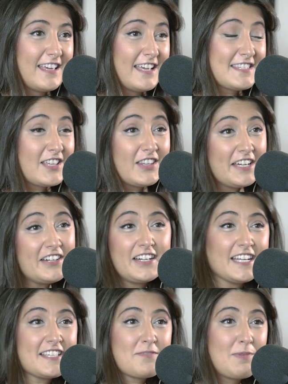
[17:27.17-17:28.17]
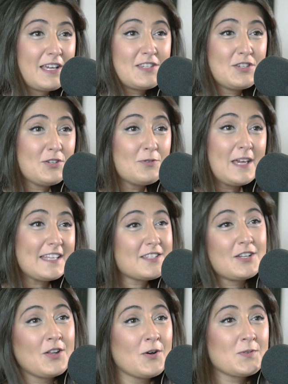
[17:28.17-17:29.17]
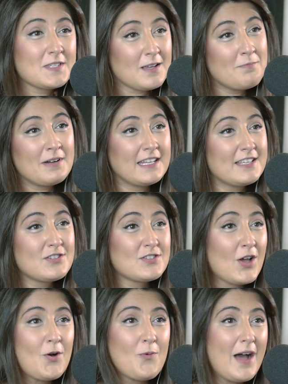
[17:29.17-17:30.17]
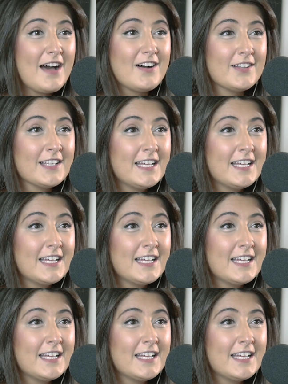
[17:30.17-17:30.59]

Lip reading: hilarious because you get to know somebody so well.